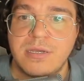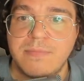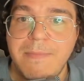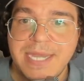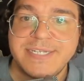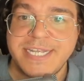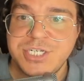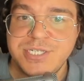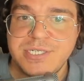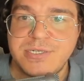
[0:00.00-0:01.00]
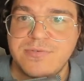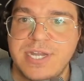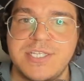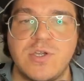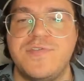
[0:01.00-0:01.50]
meditations,
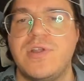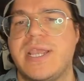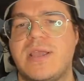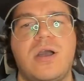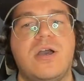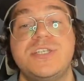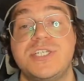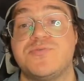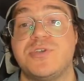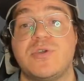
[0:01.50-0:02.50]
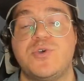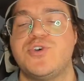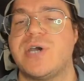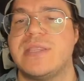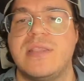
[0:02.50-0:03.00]
right? So if you're like, oh, this is really
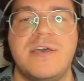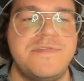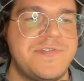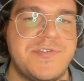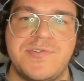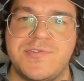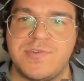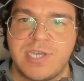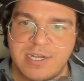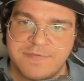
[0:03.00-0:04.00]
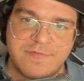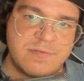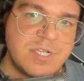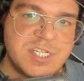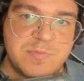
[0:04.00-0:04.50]
cool, I'd love to kind of
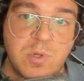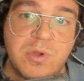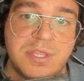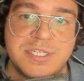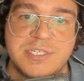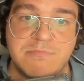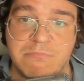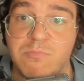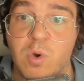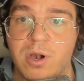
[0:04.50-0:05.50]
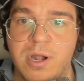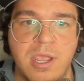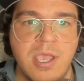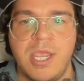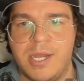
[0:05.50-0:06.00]
explore this more,
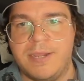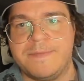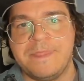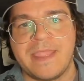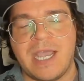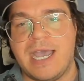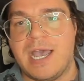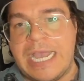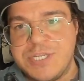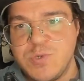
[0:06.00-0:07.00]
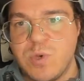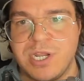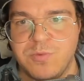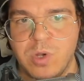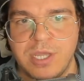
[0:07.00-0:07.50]
right? I do
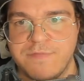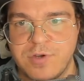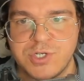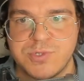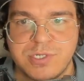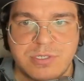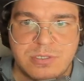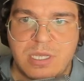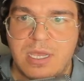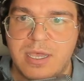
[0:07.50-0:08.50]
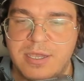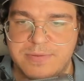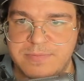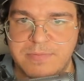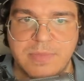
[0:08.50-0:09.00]
one-on-one virtual
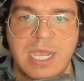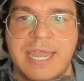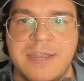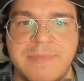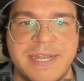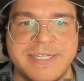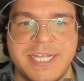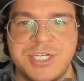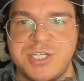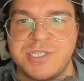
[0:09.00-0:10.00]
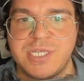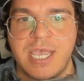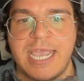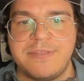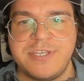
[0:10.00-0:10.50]
guided meditations,
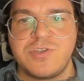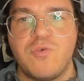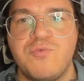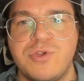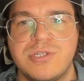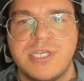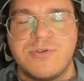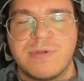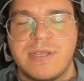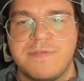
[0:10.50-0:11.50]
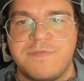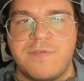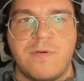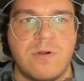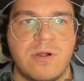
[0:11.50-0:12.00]
and these are really great
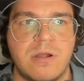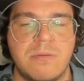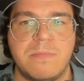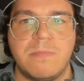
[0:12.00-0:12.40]
for